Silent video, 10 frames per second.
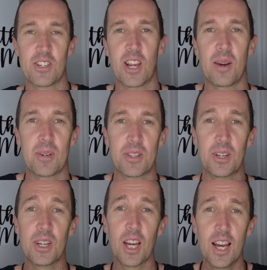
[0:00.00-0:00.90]
to share with
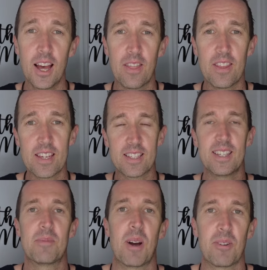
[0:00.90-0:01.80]
you. This
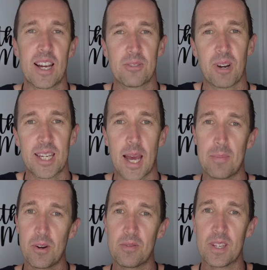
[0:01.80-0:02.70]
is my race
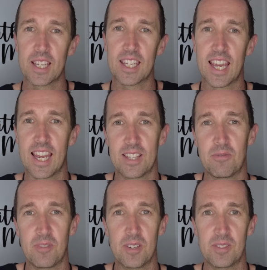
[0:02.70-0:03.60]
recap of the Cairns
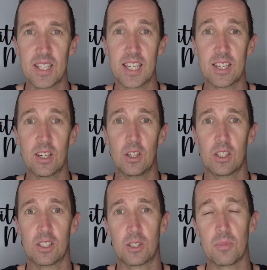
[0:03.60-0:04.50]
50
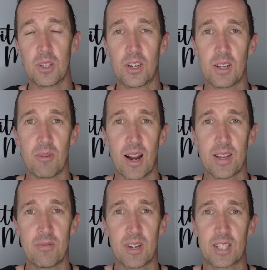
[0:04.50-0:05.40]
Community
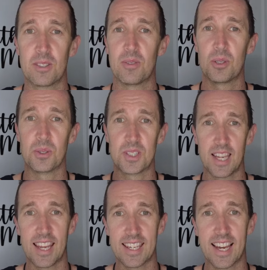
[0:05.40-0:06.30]
Running Festival
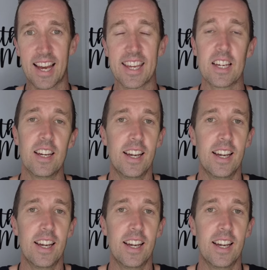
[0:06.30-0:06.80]
10K.